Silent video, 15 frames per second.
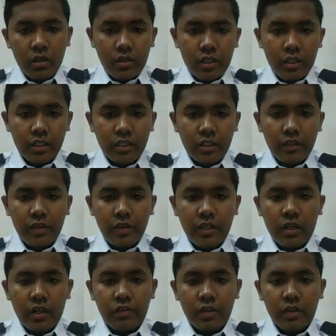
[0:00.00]
Negative
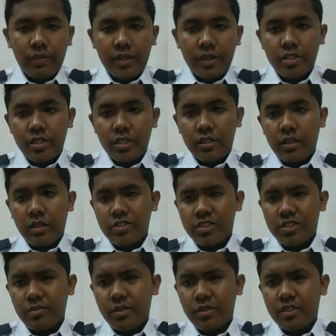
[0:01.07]
index of refraction.
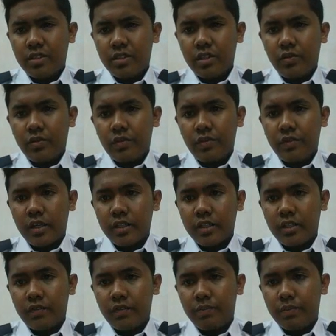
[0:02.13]
Some material with
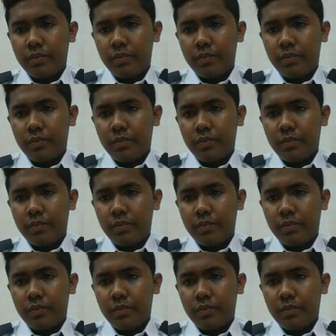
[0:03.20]
negative